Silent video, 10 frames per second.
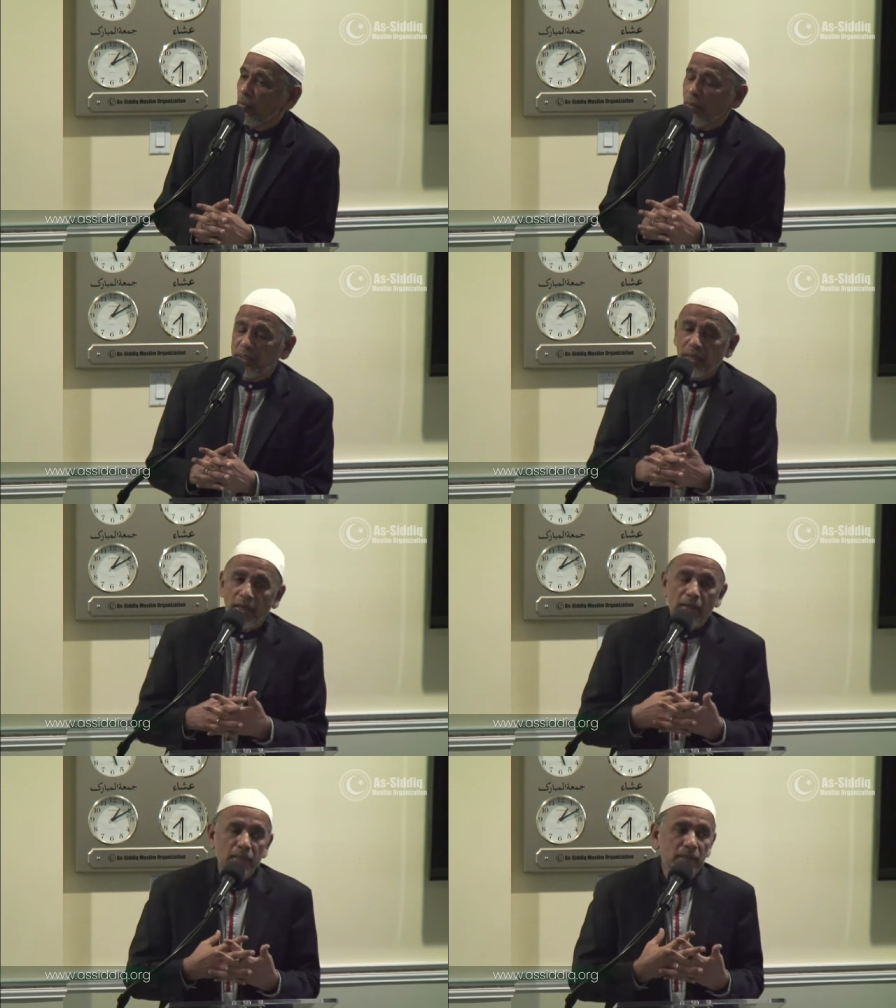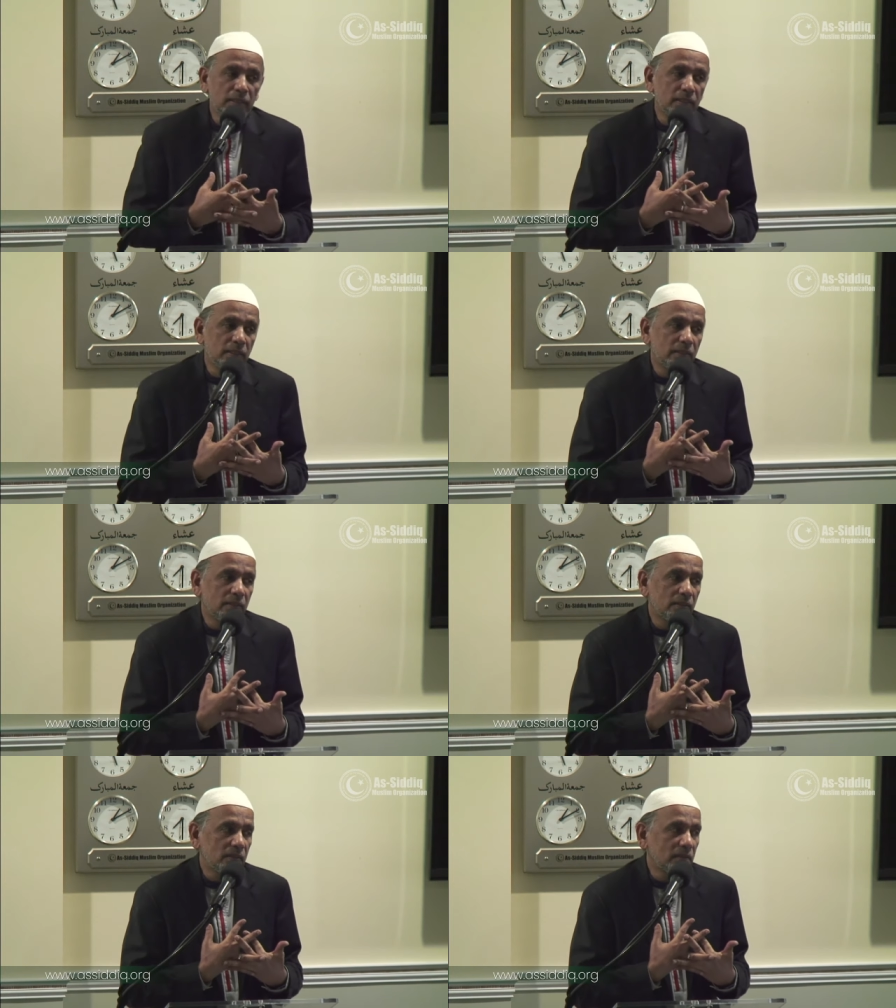wa ta'ala
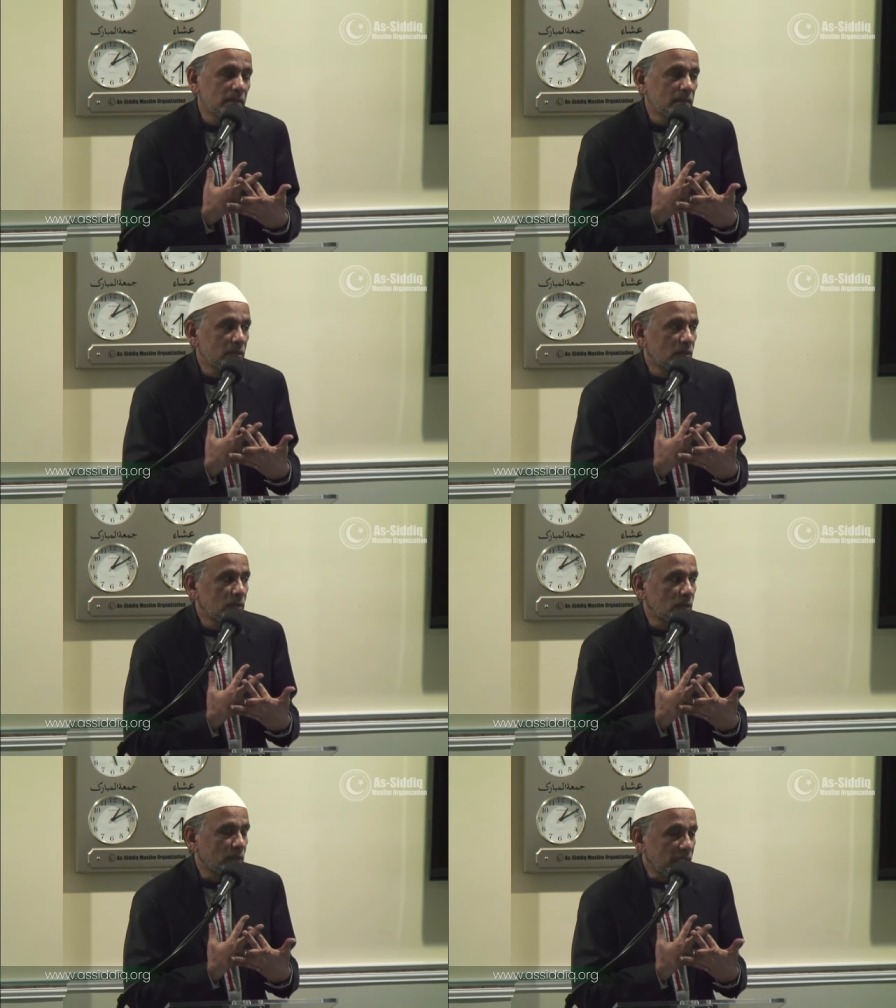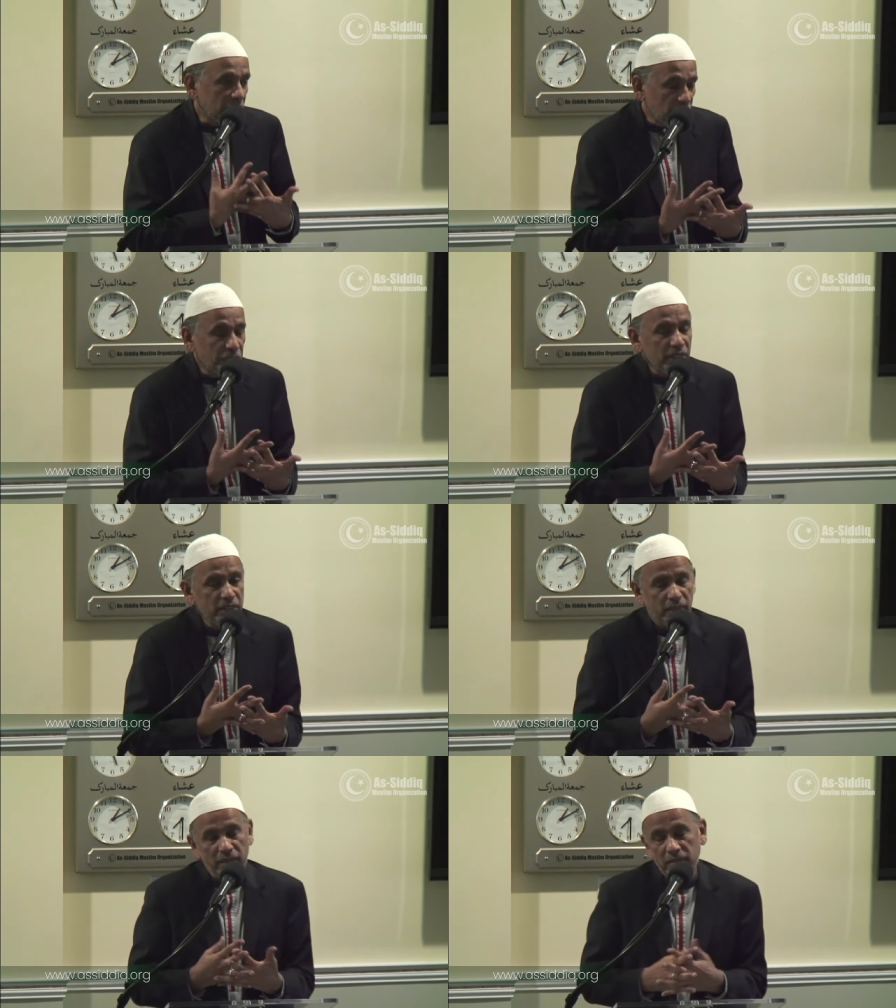to
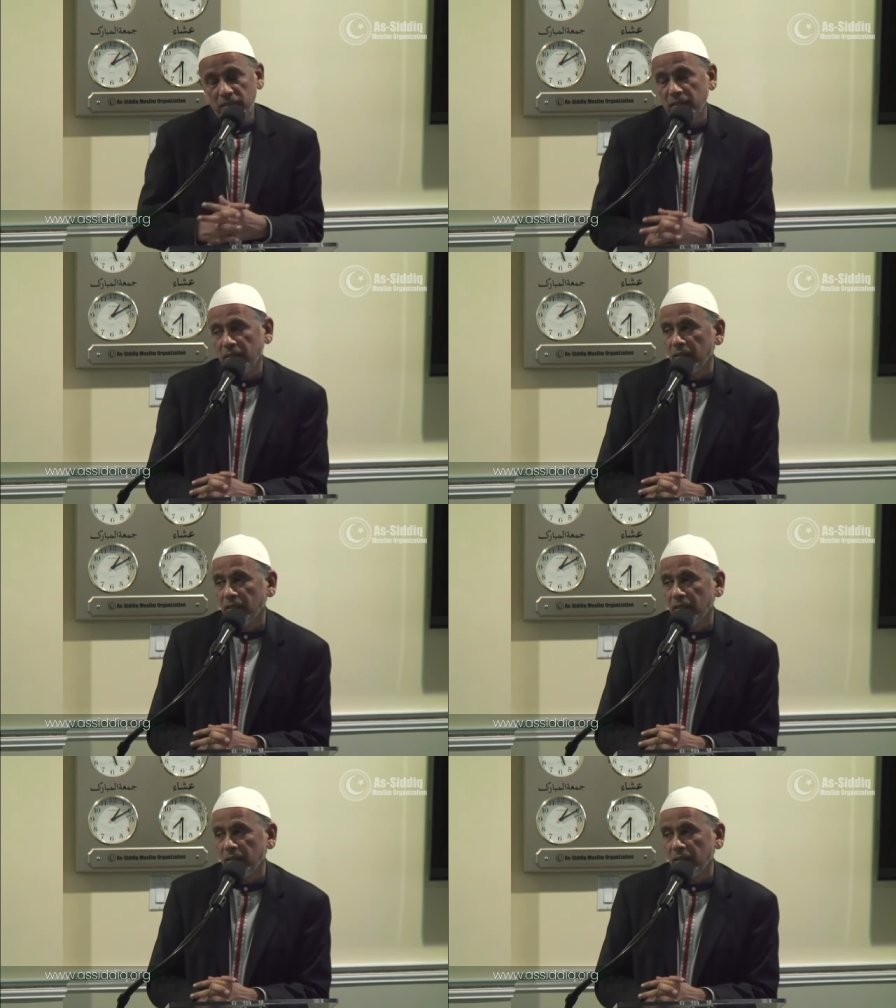increase us